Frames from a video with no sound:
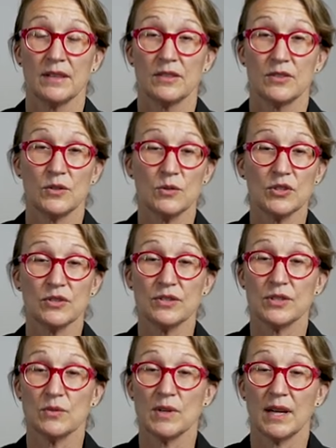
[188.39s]
Sutures
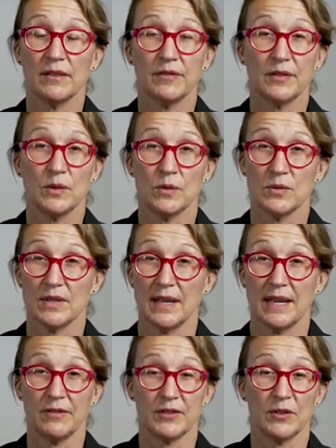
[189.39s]
do not fuse
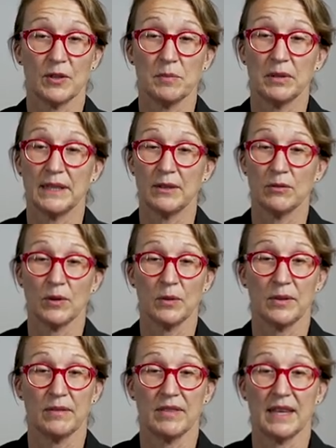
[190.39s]
after complete
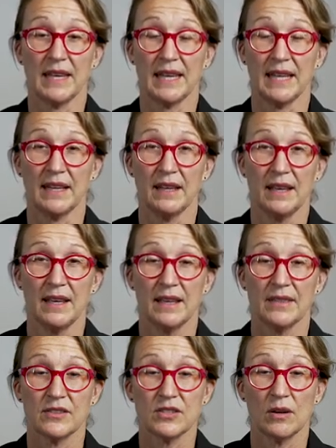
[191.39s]
growth of the head.
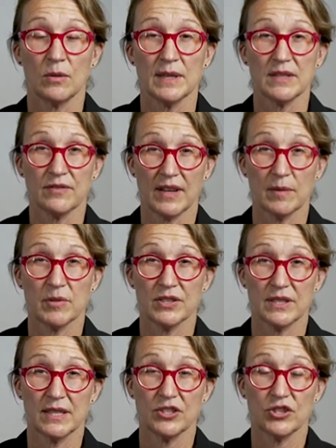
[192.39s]
There's always
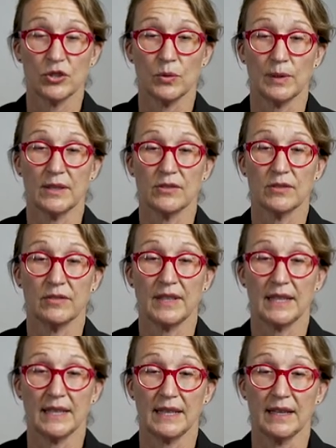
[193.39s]
fibrous tissue
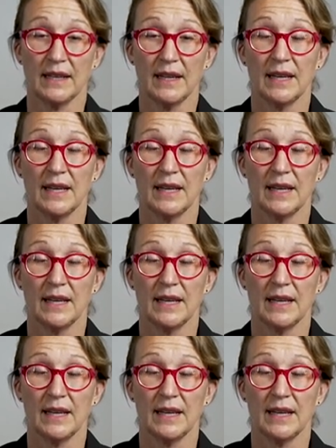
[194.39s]
intervening.